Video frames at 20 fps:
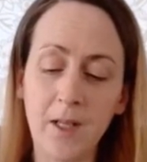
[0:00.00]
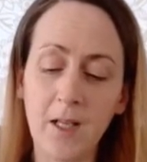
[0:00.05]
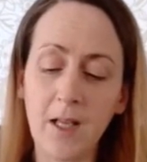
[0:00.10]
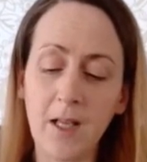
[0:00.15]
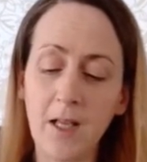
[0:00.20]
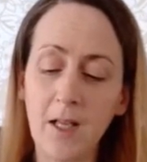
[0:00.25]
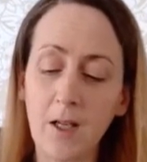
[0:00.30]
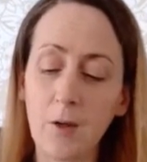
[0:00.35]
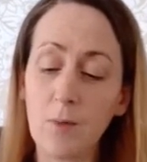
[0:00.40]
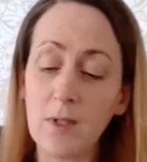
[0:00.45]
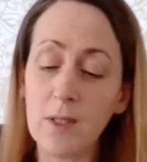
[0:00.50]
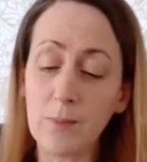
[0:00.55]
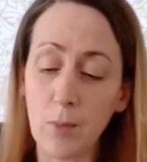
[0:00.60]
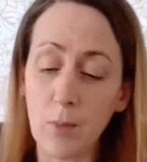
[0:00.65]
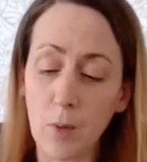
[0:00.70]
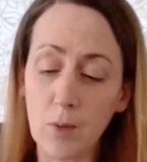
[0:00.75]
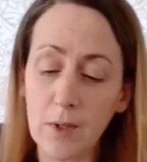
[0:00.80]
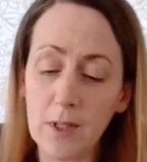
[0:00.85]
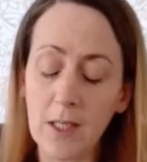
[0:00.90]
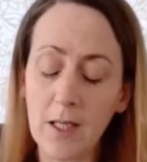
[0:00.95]
It was
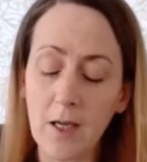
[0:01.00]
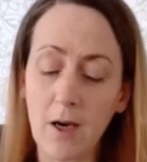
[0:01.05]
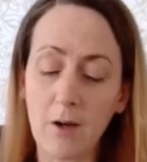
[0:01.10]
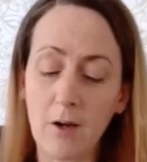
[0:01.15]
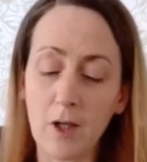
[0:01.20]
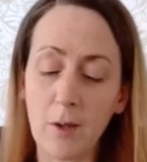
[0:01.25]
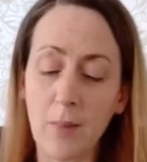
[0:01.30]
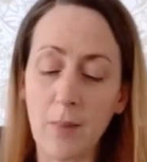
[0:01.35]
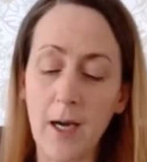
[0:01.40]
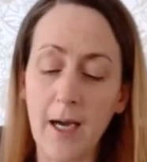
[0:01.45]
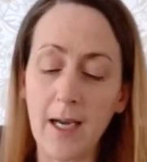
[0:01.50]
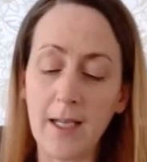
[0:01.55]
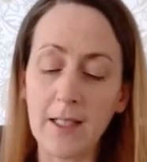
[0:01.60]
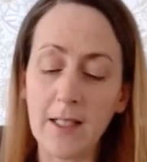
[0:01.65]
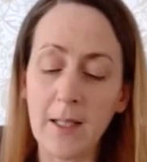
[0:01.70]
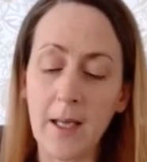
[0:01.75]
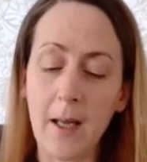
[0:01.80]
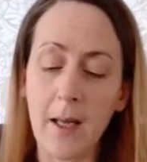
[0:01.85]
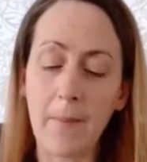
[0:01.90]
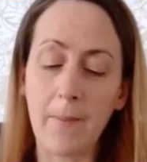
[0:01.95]
mostly occupied
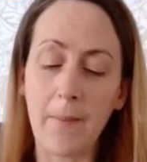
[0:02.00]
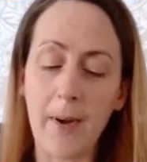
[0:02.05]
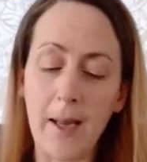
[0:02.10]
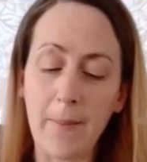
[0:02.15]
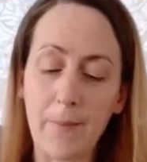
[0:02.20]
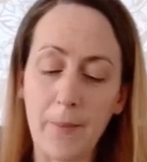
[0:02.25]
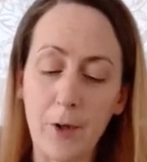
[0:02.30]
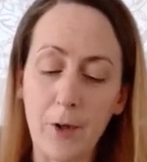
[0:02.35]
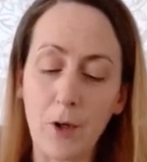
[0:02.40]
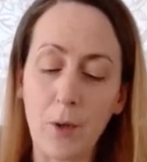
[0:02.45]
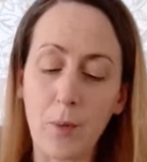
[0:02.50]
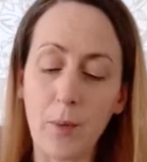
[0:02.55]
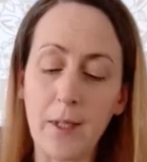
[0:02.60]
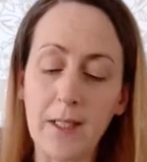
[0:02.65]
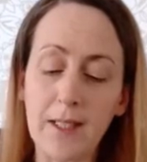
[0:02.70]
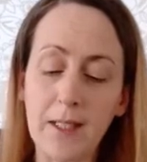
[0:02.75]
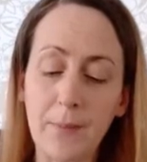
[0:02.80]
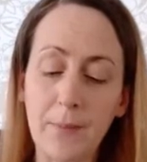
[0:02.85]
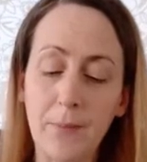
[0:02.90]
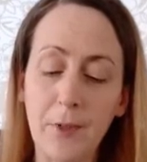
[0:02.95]
by burrowers
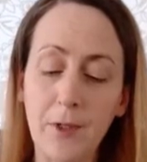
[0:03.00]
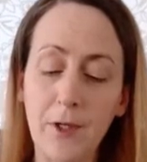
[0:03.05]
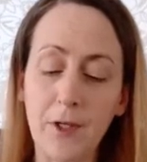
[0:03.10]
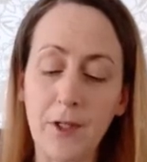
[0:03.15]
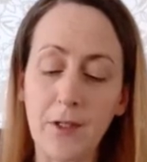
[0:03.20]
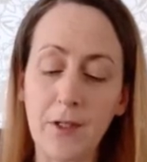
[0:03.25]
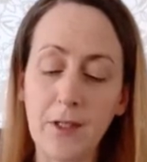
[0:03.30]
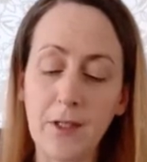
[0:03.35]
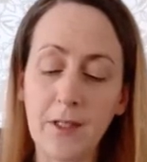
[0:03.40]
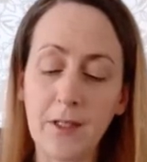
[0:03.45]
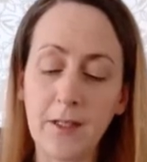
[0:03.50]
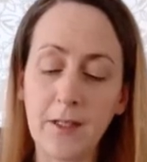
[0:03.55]
and birds.